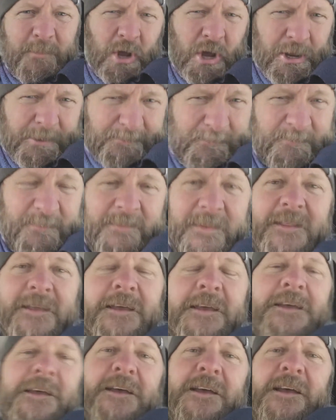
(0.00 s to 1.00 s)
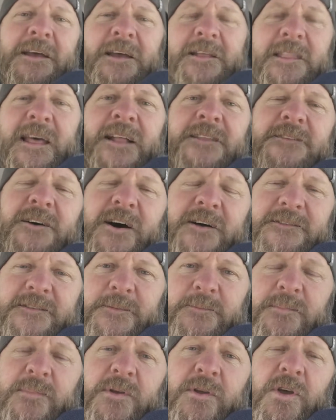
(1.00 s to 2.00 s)
Good. That's
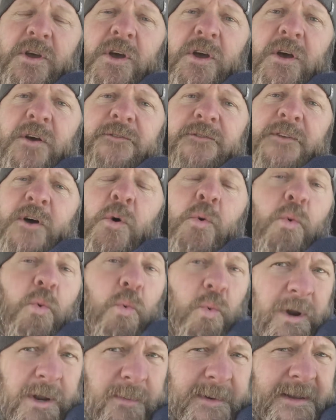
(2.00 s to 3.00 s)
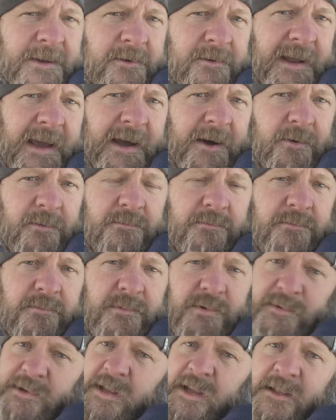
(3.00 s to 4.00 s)
awesome. So what do we do now?
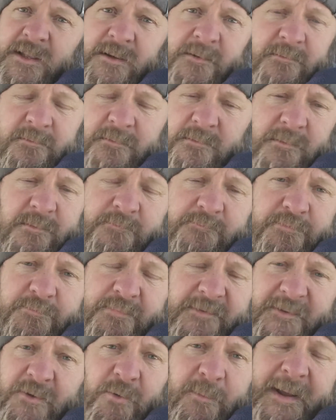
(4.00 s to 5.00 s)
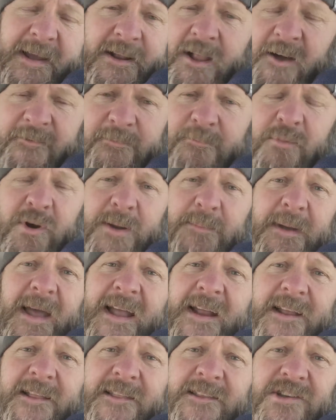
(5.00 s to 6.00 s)
Do we take the solar panel off and put it
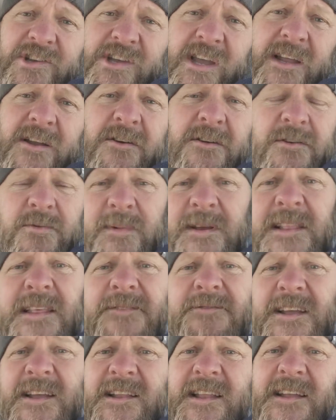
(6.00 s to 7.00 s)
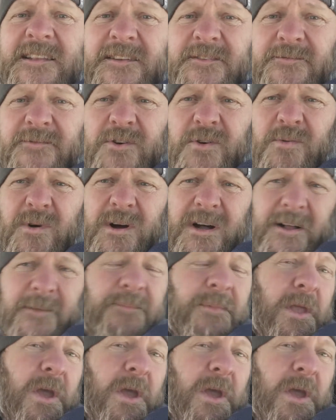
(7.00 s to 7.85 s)
back in the shed, or do we leave it connected for a while?